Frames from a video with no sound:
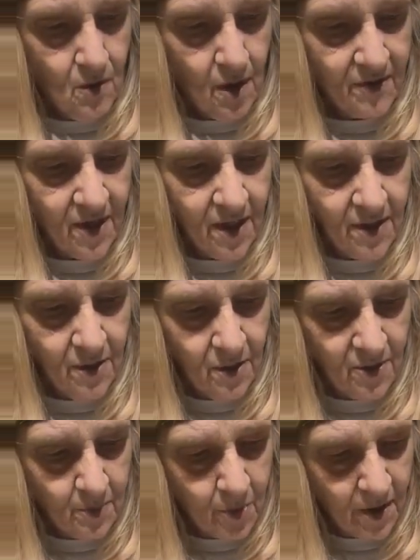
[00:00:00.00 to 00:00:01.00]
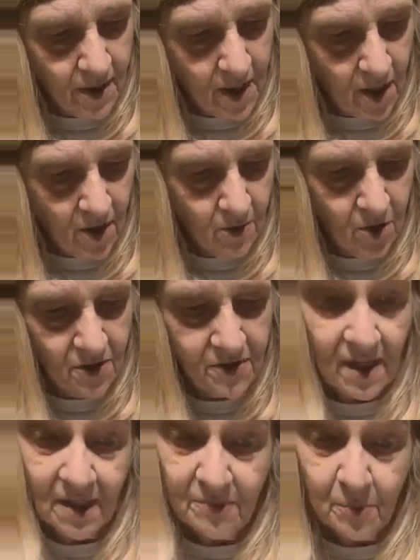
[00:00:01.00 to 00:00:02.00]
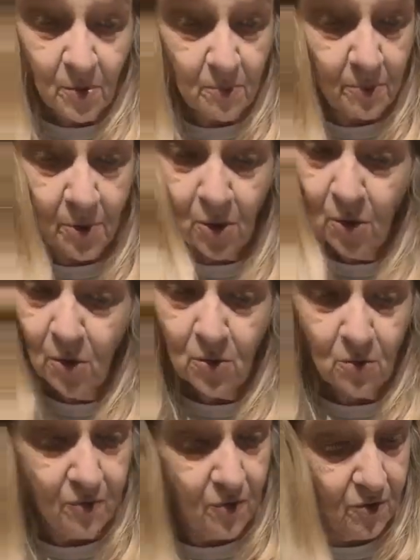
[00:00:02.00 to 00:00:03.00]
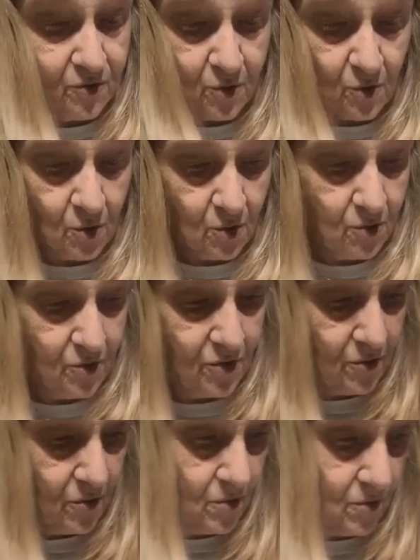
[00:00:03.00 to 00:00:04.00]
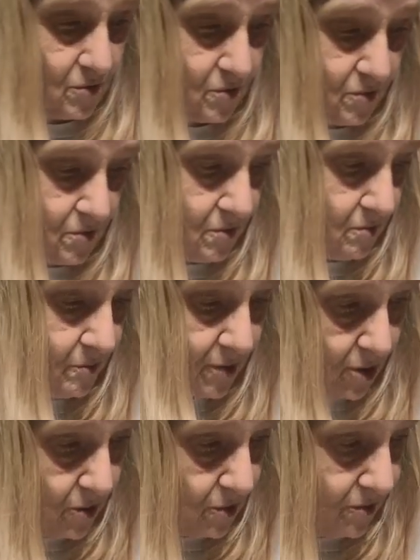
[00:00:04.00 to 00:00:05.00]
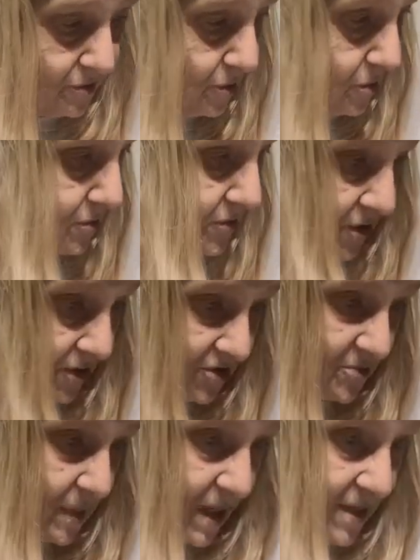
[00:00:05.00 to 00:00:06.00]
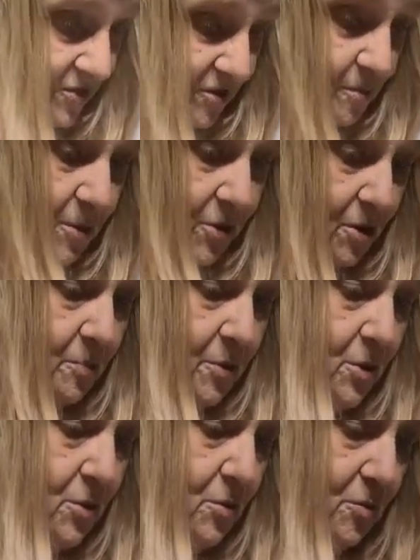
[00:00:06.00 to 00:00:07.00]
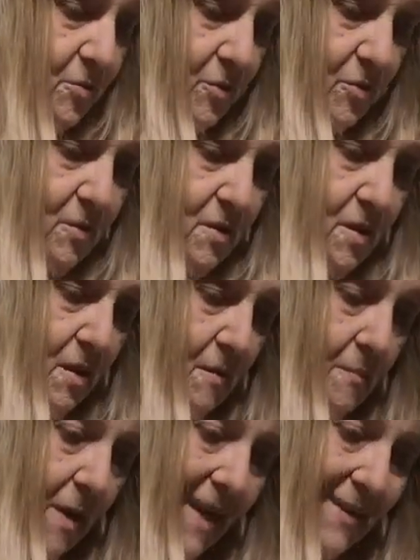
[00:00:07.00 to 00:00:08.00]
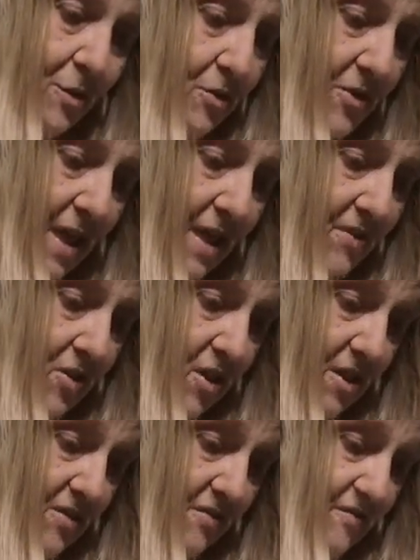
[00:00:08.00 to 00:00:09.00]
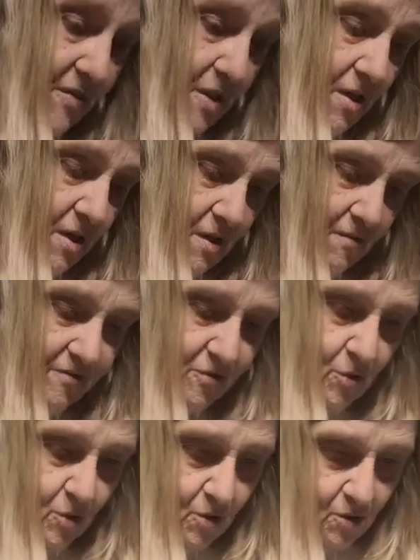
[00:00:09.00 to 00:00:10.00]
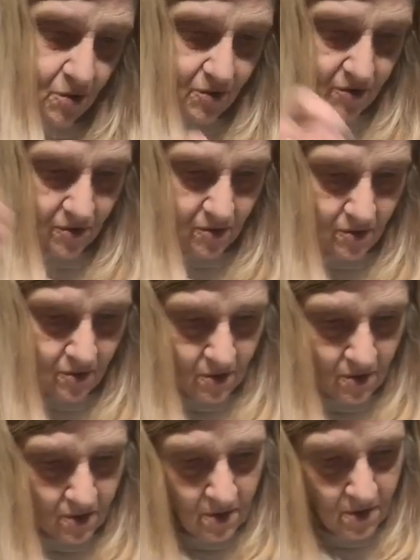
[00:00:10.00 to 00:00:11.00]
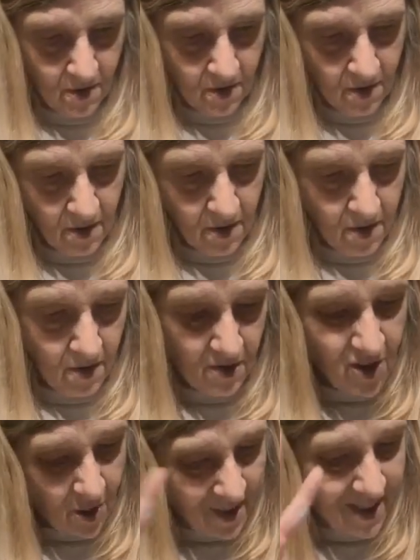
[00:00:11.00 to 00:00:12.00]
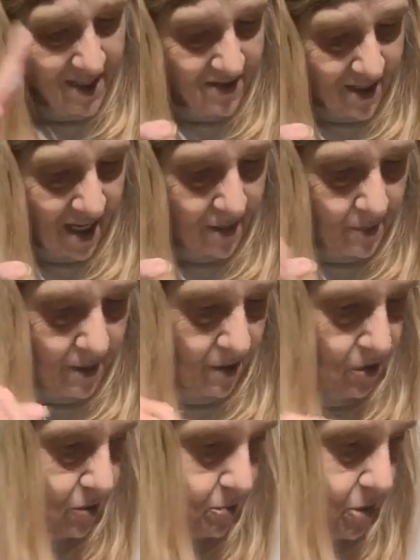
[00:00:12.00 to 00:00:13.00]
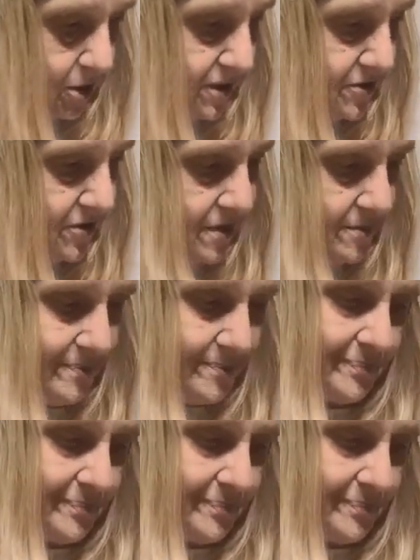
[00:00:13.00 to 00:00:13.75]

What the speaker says: I'll tell you, it's pretty. Home Goods has beautiful florals. Beautiful. They're expensive, but they're beautiful. Michael's has nice florals. Joann's can be a little pricey.